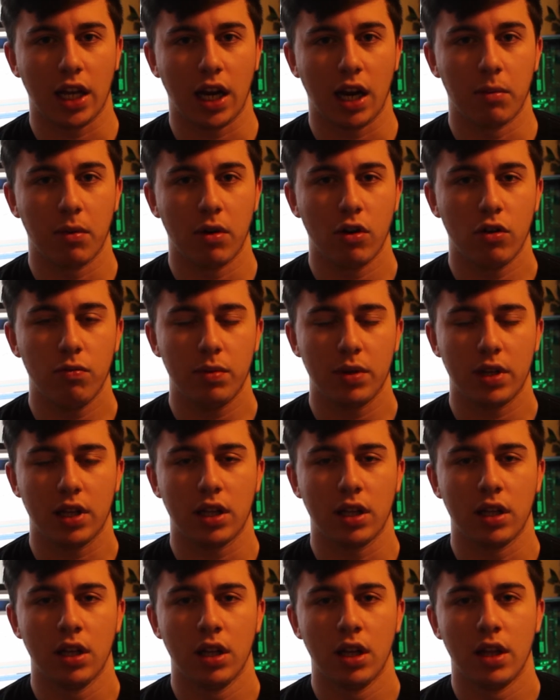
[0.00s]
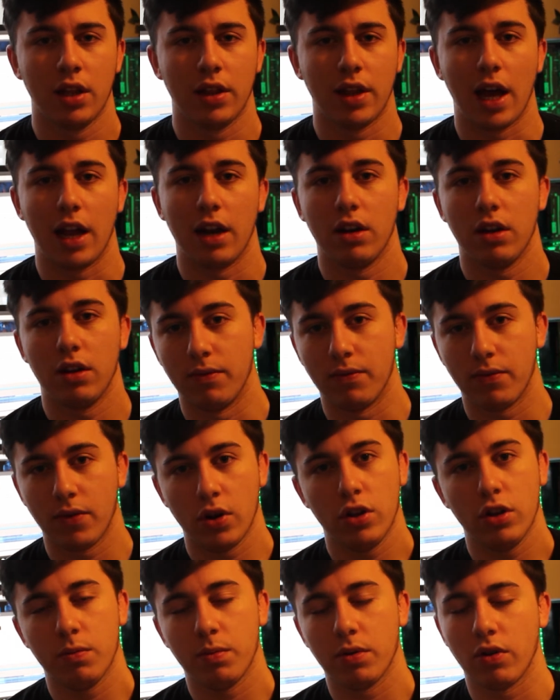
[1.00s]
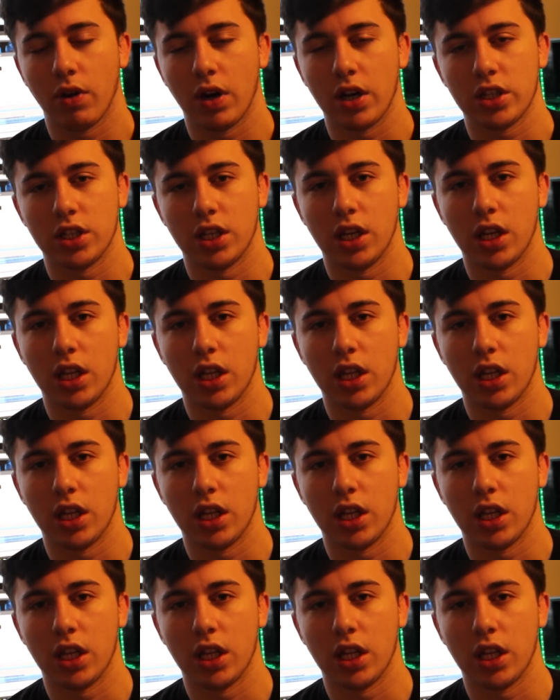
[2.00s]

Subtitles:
and I'm hoping that in further progression